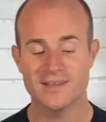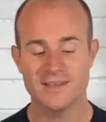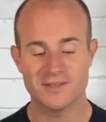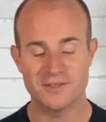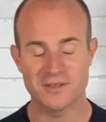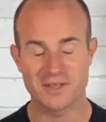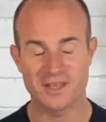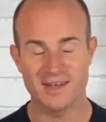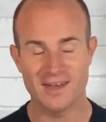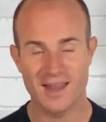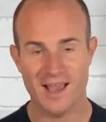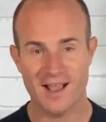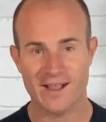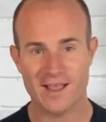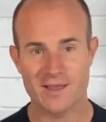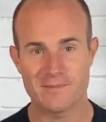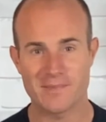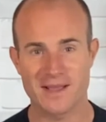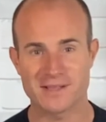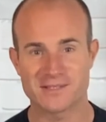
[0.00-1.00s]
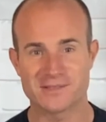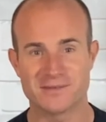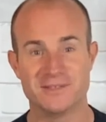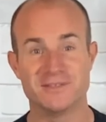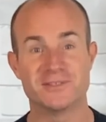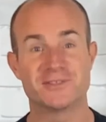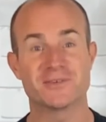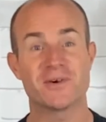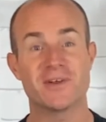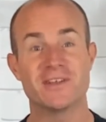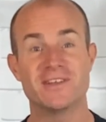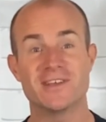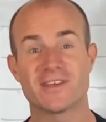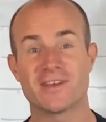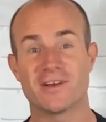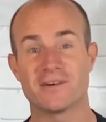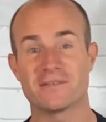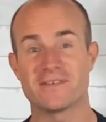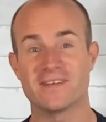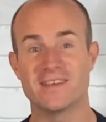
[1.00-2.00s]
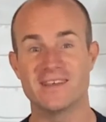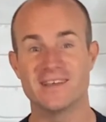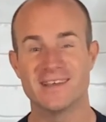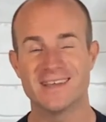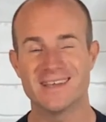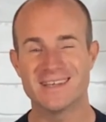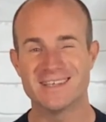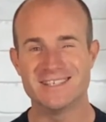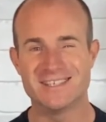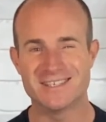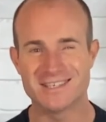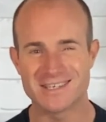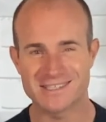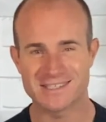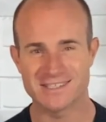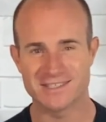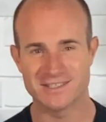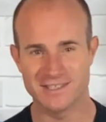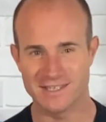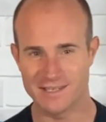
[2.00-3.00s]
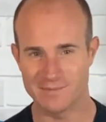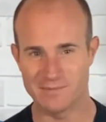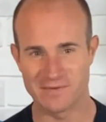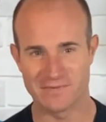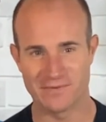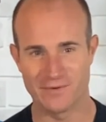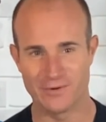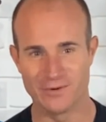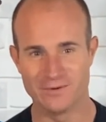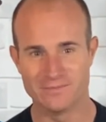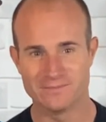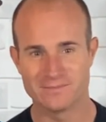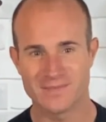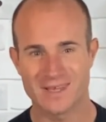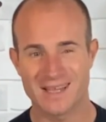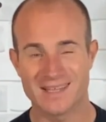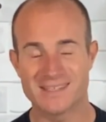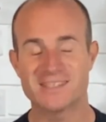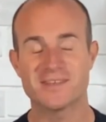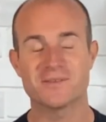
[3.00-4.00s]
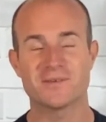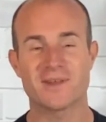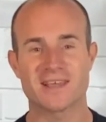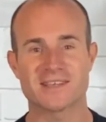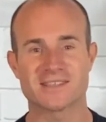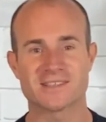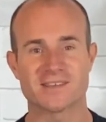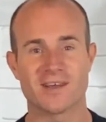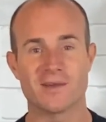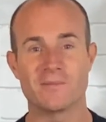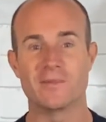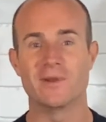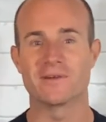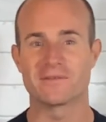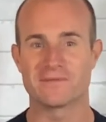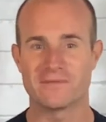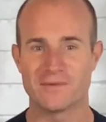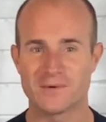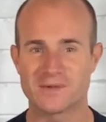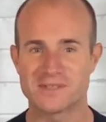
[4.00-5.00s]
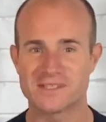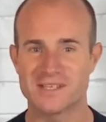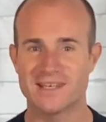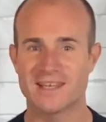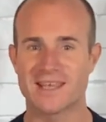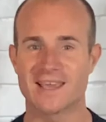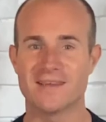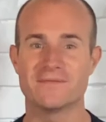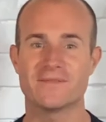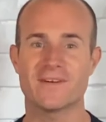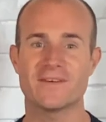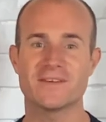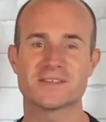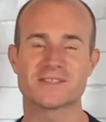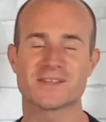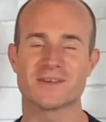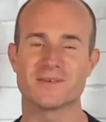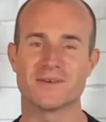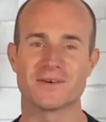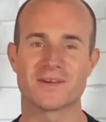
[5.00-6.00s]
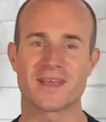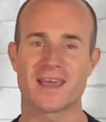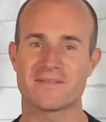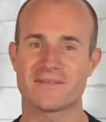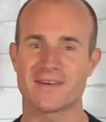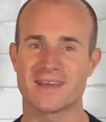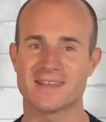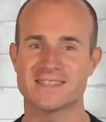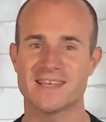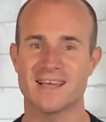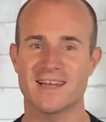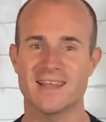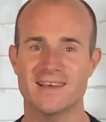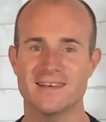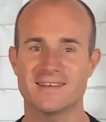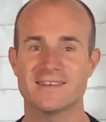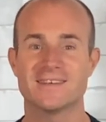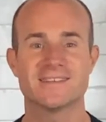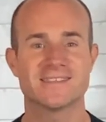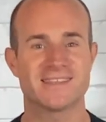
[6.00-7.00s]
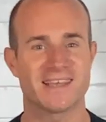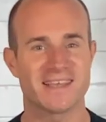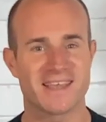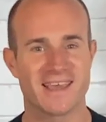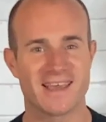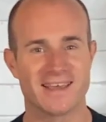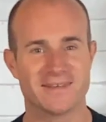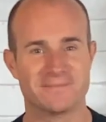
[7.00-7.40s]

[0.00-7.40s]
You can now go back to enjoying your coffee just as you did before. Until next time, we look forward to seeing you again very soon on Cafe Italia. Take care.